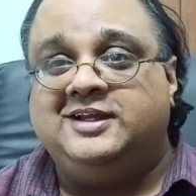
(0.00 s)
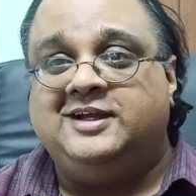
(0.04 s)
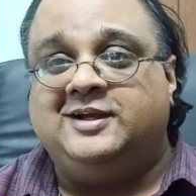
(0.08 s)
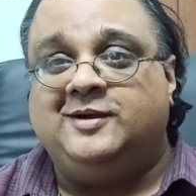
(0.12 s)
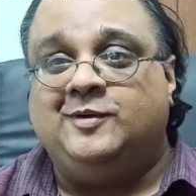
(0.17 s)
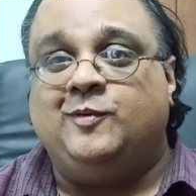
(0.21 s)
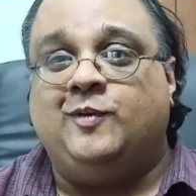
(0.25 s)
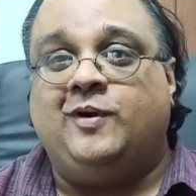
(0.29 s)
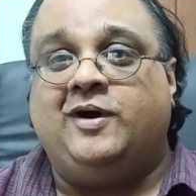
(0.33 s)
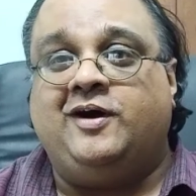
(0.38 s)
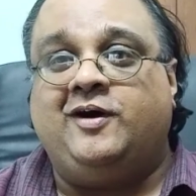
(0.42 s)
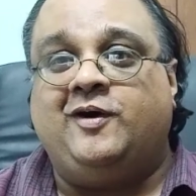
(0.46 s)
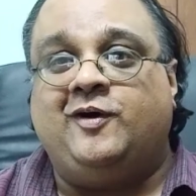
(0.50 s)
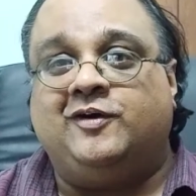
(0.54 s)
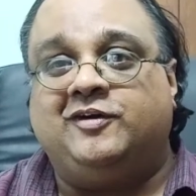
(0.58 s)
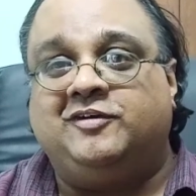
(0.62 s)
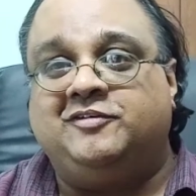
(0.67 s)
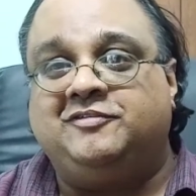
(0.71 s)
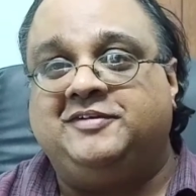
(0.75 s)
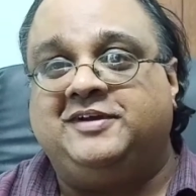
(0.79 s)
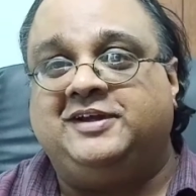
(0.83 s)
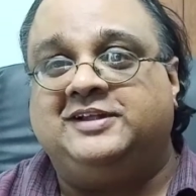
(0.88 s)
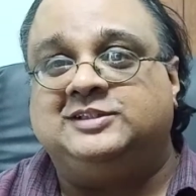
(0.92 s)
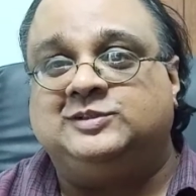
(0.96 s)
who are horror
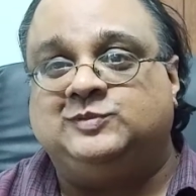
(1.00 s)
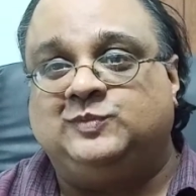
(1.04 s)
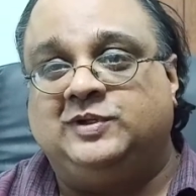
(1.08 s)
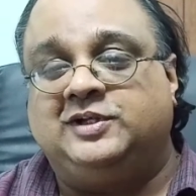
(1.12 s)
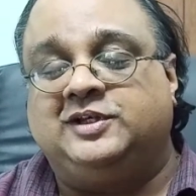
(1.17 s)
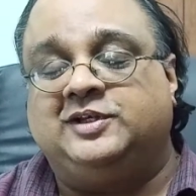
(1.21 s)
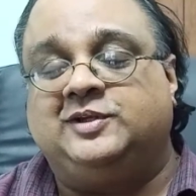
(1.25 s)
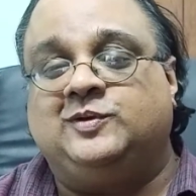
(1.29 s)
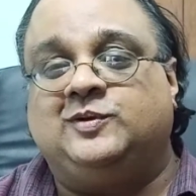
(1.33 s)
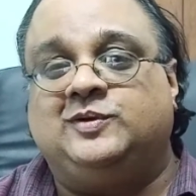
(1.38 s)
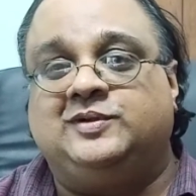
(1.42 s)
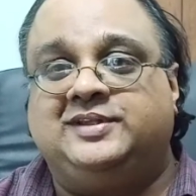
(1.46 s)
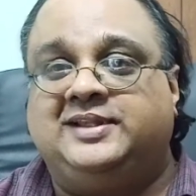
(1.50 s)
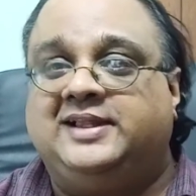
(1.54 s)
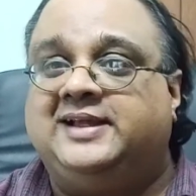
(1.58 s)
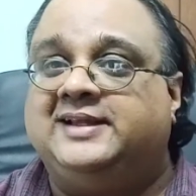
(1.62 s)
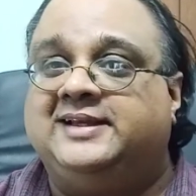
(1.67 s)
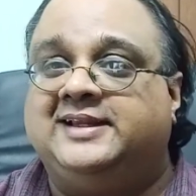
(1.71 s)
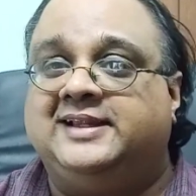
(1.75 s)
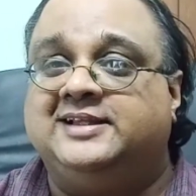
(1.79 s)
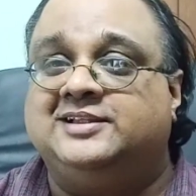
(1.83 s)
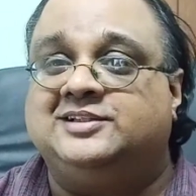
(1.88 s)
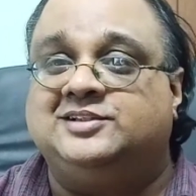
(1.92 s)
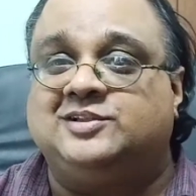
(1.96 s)
fans will know that
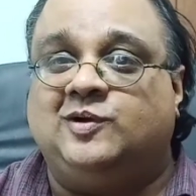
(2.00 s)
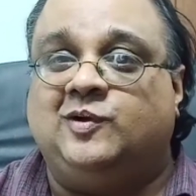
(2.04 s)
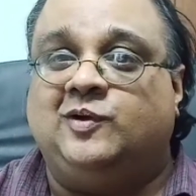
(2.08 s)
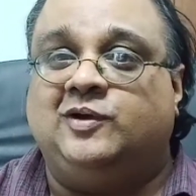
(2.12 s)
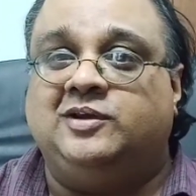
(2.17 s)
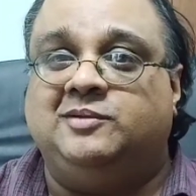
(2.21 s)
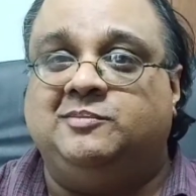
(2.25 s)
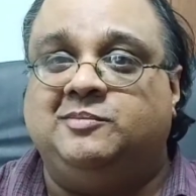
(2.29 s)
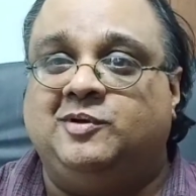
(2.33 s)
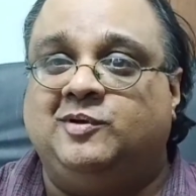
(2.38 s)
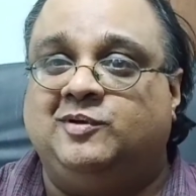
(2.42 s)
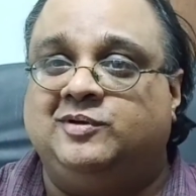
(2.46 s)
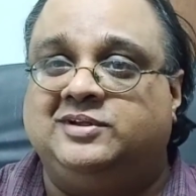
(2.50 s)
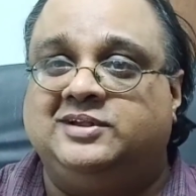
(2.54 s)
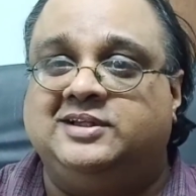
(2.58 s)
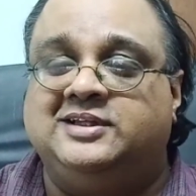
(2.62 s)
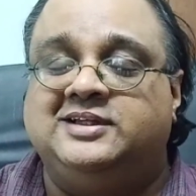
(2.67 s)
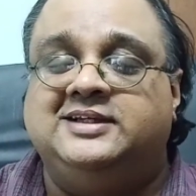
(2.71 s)
it's all about